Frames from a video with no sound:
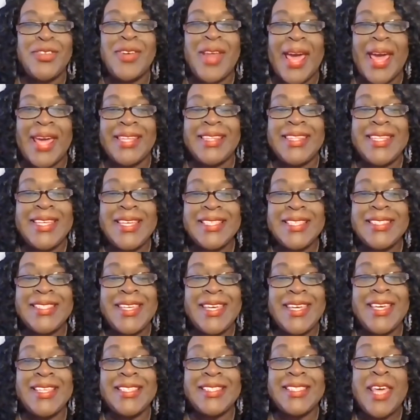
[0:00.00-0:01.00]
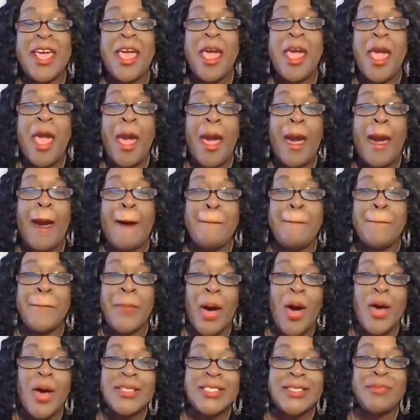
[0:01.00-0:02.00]
Like, this is a
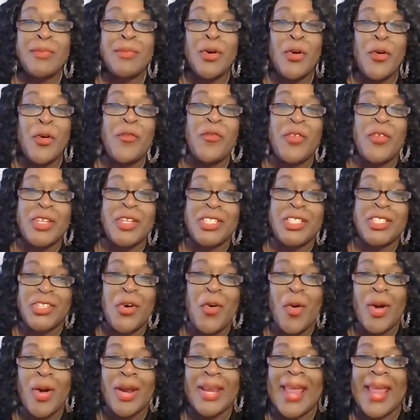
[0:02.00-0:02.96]
boss move for sure.